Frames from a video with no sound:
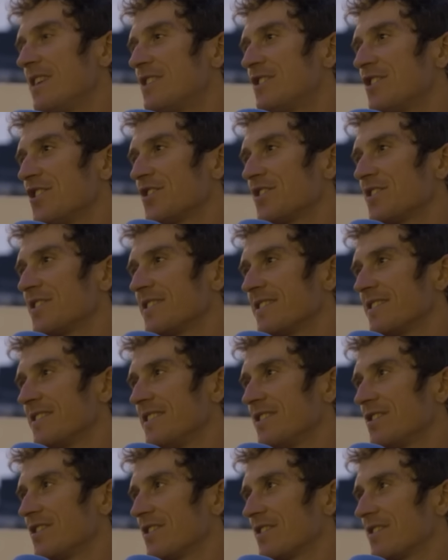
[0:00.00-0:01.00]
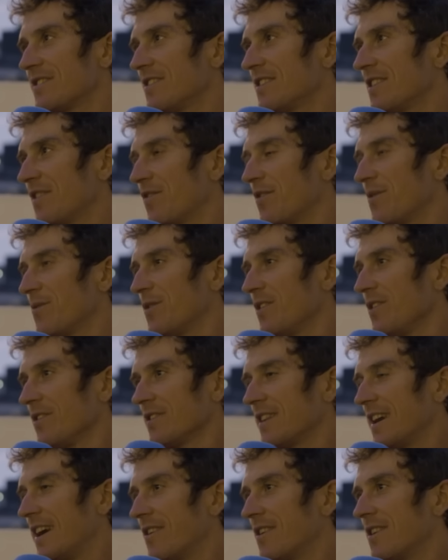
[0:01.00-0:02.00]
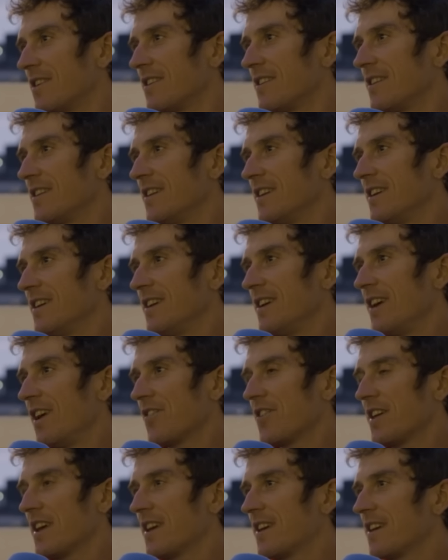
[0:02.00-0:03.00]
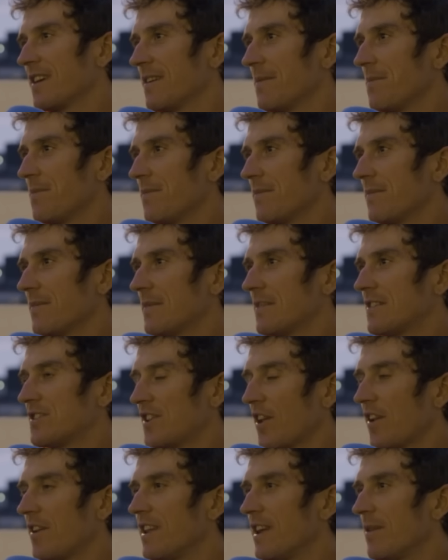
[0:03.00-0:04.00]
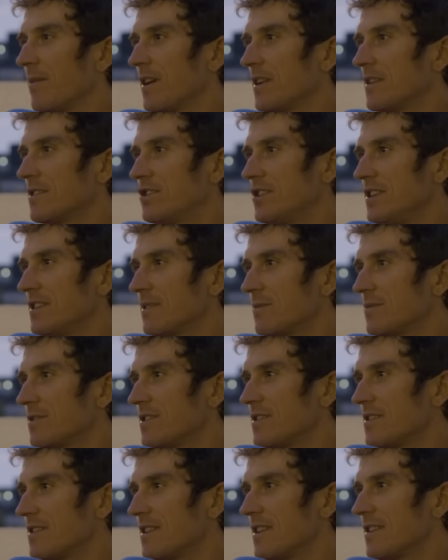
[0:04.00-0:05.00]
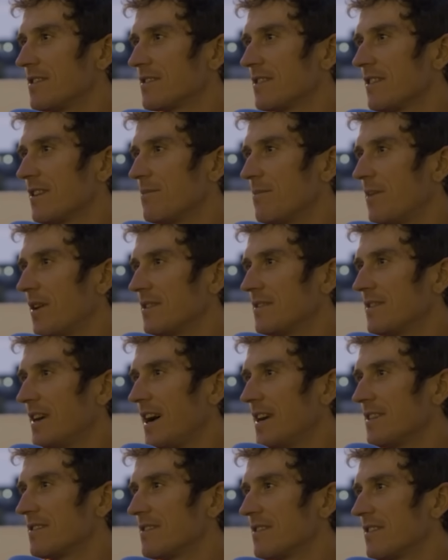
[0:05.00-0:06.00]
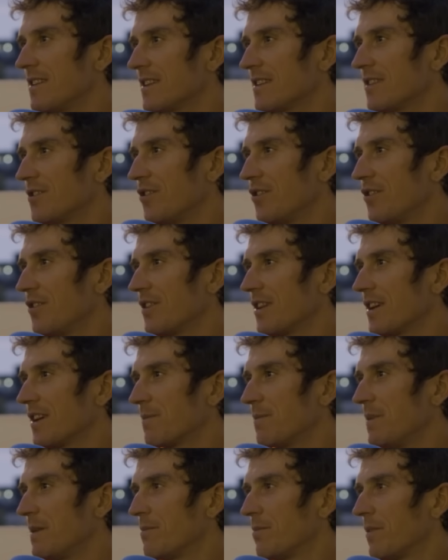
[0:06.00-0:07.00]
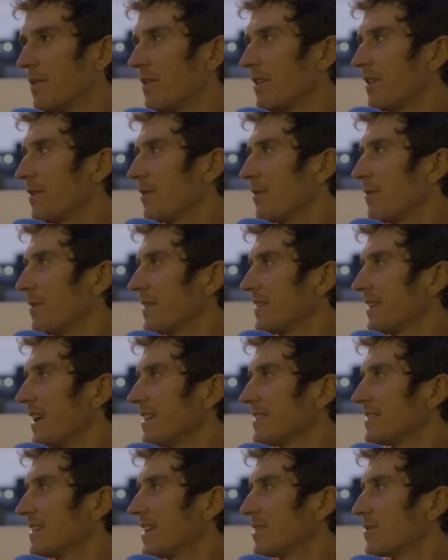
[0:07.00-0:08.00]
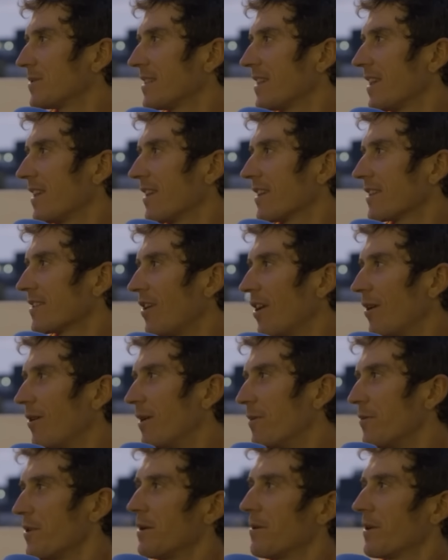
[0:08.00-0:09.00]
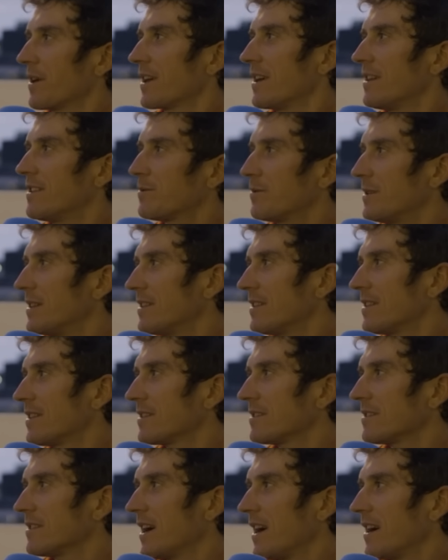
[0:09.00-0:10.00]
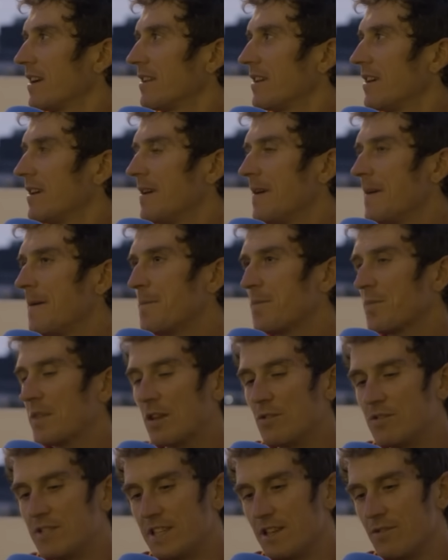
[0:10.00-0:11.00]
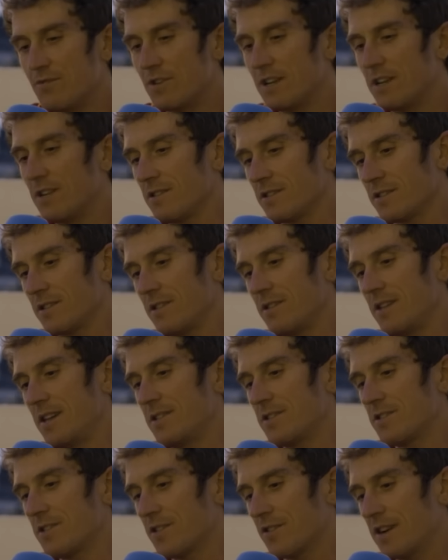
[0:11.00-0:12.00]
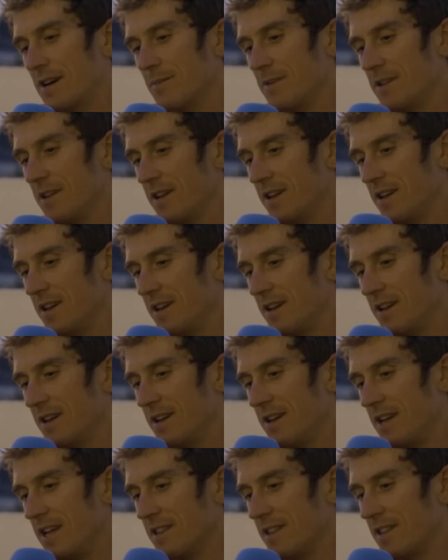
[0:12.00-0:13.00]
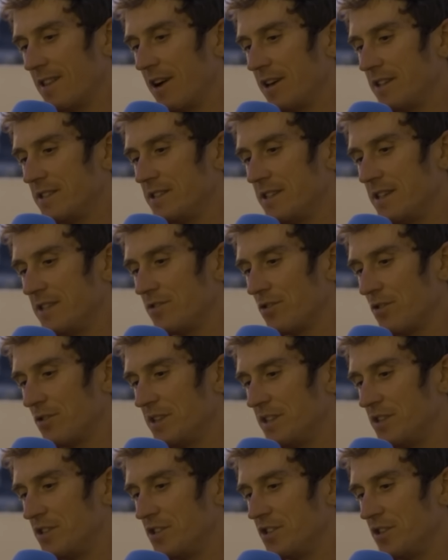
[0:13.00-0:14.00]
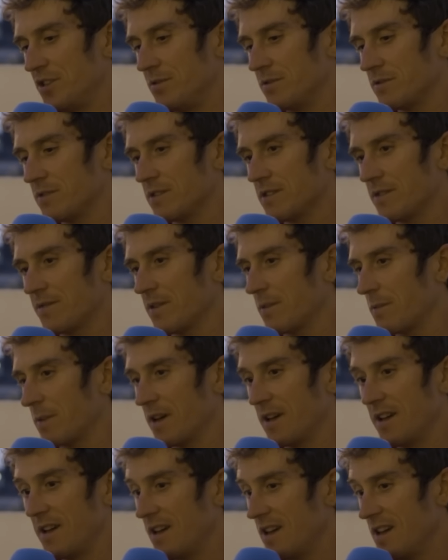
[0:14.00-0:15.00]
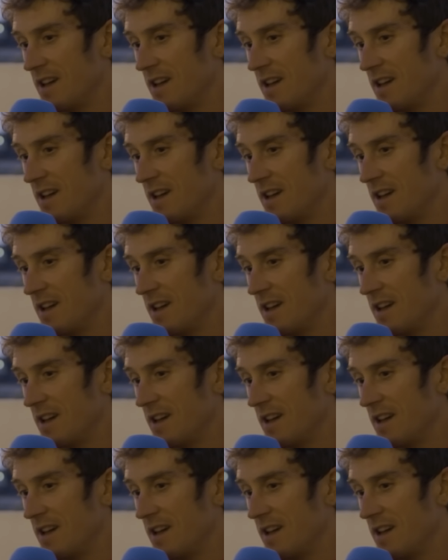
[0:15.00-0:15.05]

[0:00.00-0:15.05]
it's just a different world now, and I think suddenly I'm like, geez, I'm turning into like my dad, and like, or like people that were my dad's age when they're like, oh, when we were kids, we did this and that, and you see reels on Instagram, you're like in the 90s, all these tunes and stuff. And I'm like,